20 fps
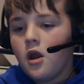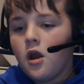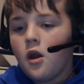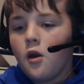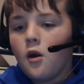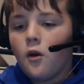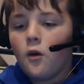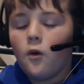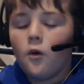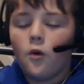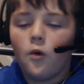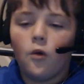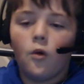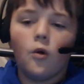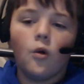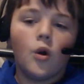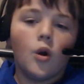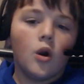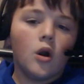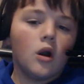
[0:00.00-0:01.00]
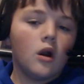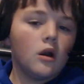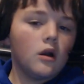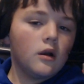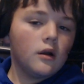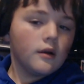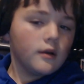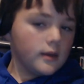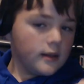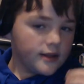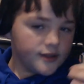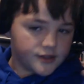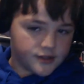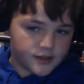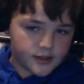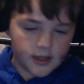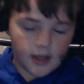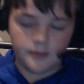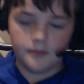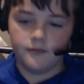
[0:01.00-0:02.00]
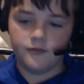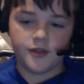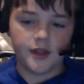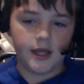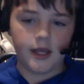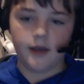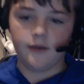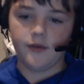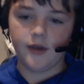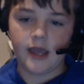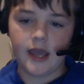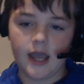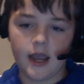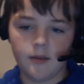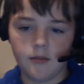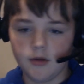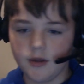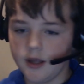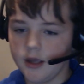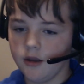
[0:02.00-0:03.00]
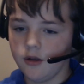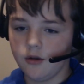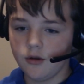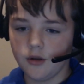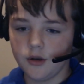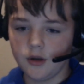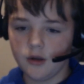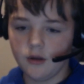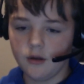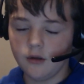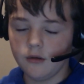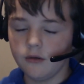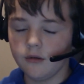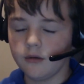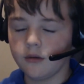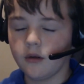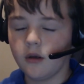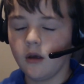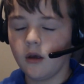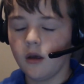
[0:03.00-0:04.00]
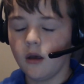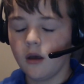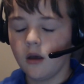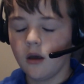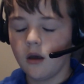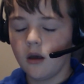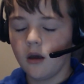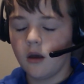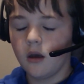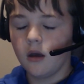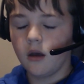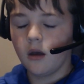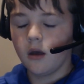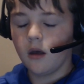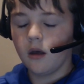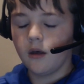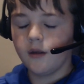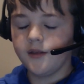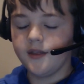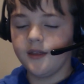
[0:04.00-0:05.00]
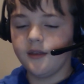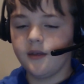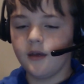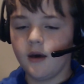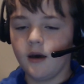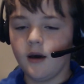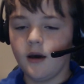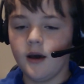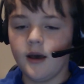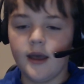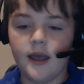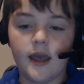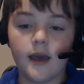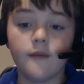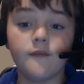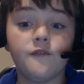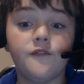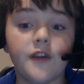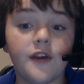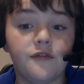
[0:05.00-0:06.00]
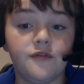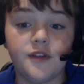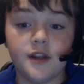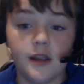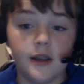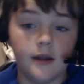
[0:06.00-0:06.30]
or I'm thinking of a camera that you could use, the M50.